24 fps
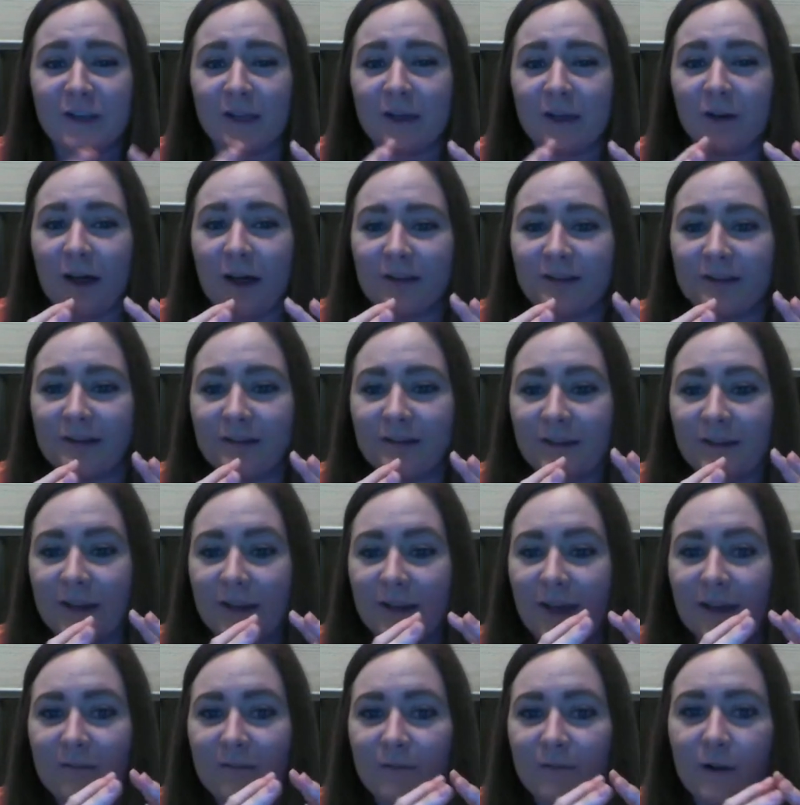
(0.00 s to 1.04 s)
initiate
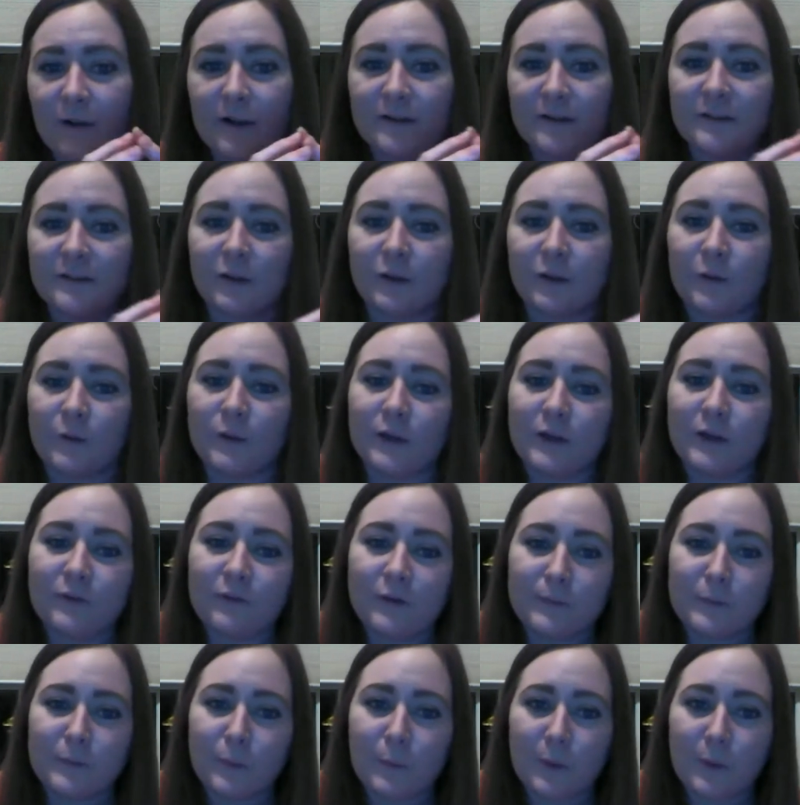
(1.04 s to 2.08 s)
classes can get very
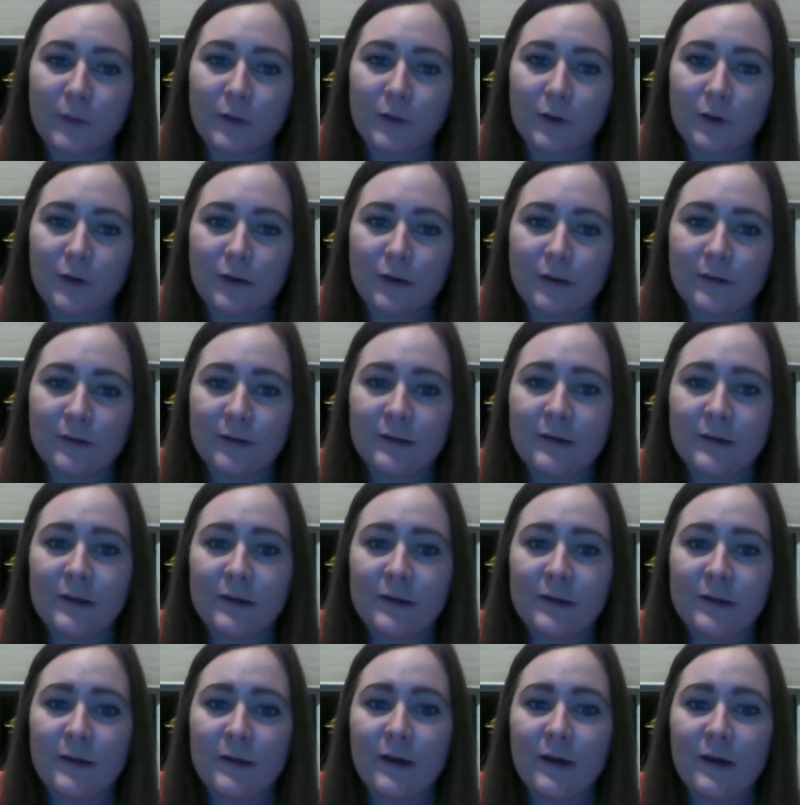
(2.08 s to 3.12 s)
secluded from the
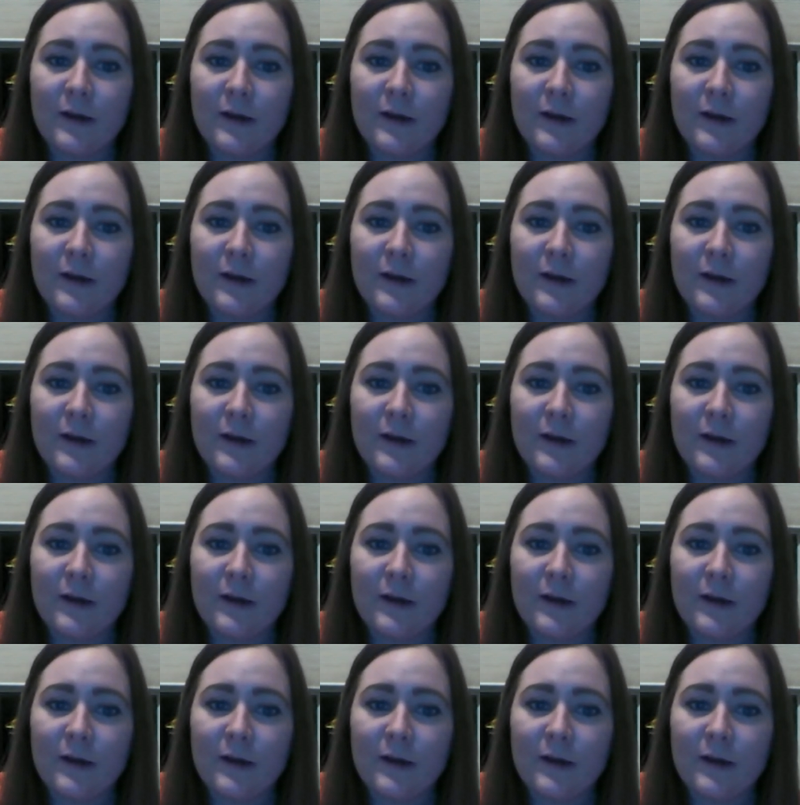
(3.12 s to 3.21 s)
brotherhood